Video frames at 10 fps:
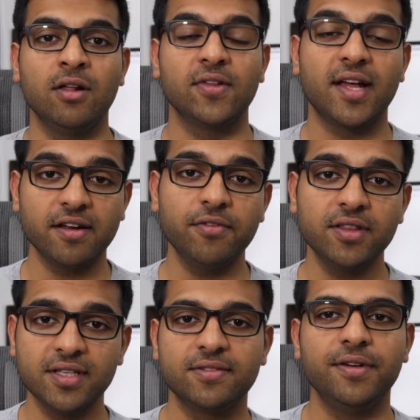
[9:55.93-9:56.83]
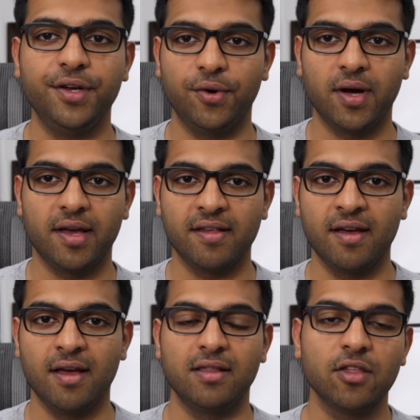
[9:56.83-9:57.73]
So that's it for this video, guys.
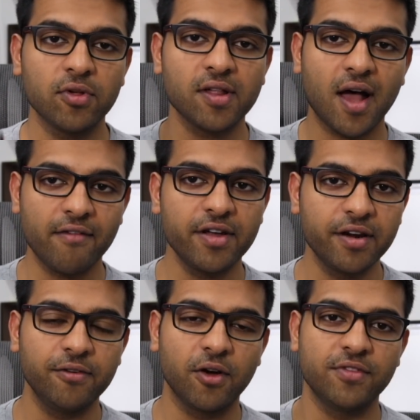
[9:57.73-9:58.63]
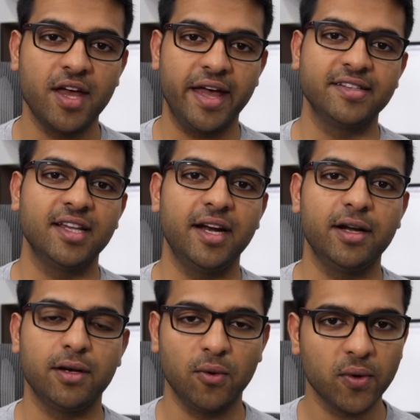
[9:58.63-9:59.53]
This was our review of the
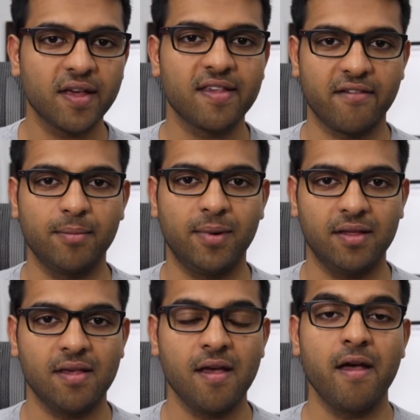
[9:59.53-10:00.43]
excellent Nokia 7 Plus,